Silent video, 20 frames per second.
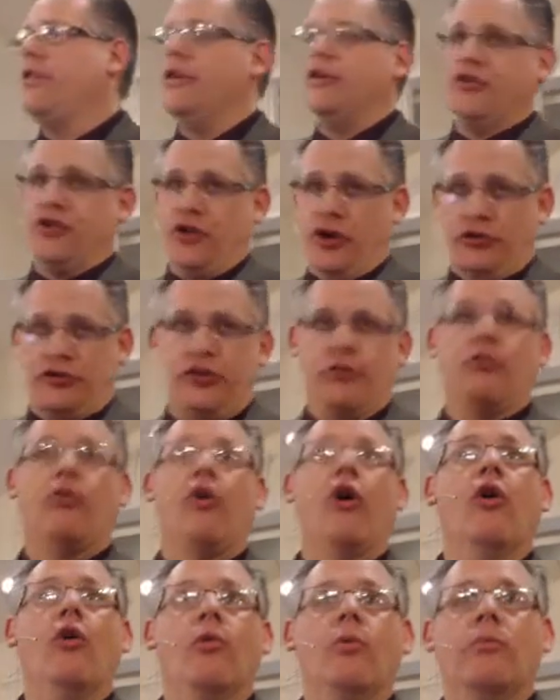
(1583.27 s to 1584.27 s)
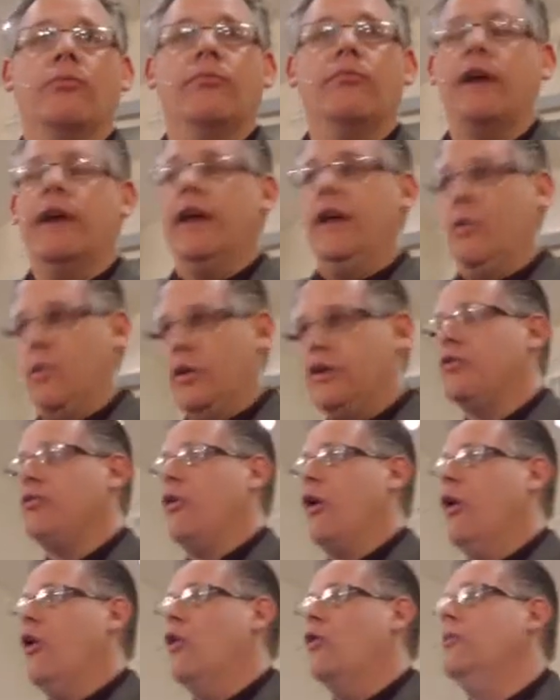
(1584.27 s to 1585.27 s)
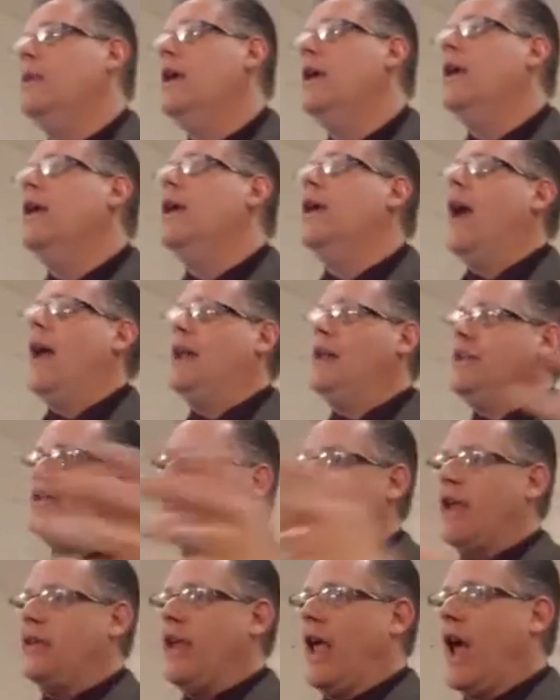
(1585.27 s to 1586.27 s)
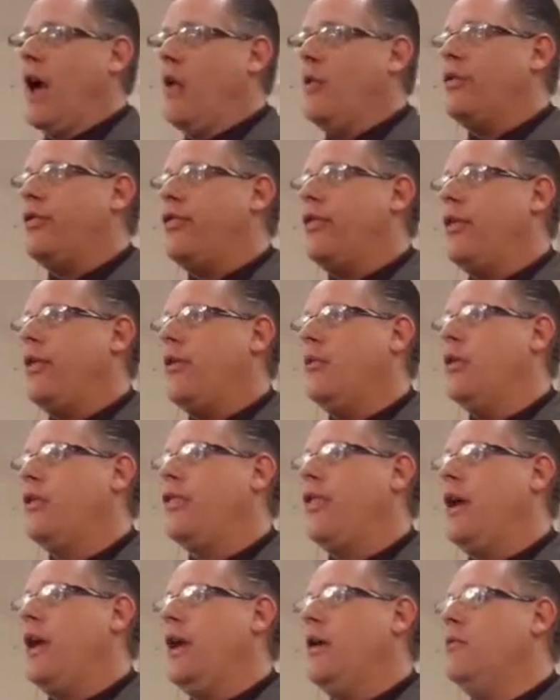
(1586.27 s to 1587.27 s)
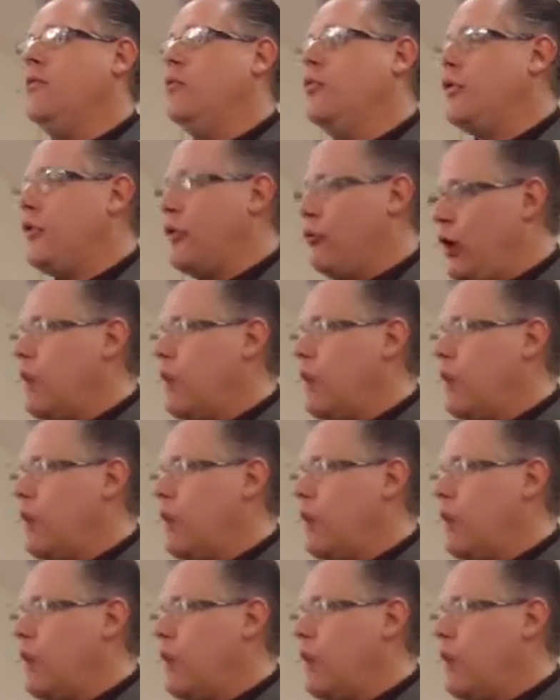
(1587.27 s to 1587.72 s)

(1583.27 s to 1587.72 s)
the church at Rome. He went to Rome and he sat down with with a with a